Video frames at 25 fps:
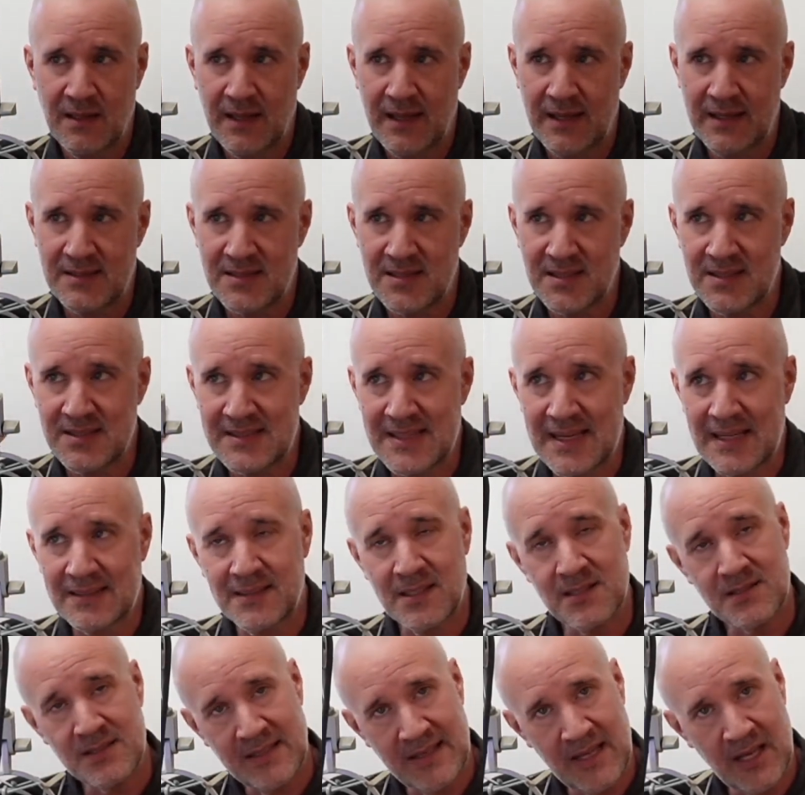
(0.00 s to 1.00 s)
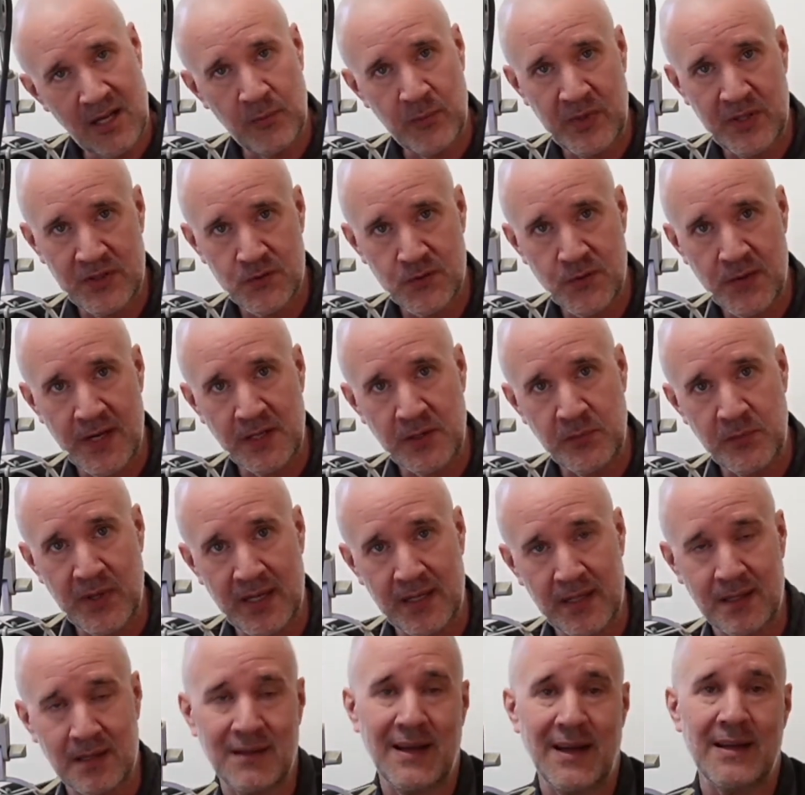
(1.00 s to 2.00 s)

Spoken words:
And since that doesn't help me trade better,